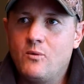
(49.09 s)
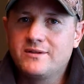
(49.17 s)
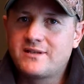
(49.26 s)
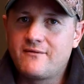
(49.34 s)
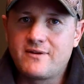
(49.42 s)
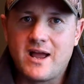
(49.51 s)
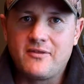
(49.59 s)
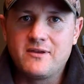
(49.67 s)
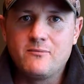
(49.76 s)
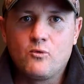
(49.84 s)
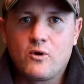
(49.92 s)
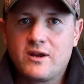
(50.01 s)
Once I've got
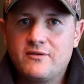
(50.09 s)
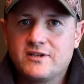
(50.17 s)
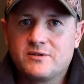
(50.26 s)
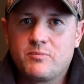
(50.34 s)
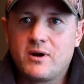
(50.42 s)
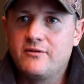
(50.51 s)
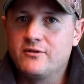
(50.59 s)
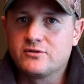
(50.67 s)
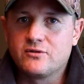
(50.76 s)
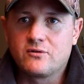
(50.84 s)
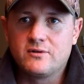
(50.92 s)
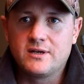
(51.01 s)
them working the spread, they're
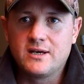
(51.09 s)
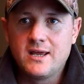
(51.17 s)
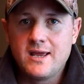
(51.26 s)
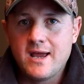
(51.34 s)
circling,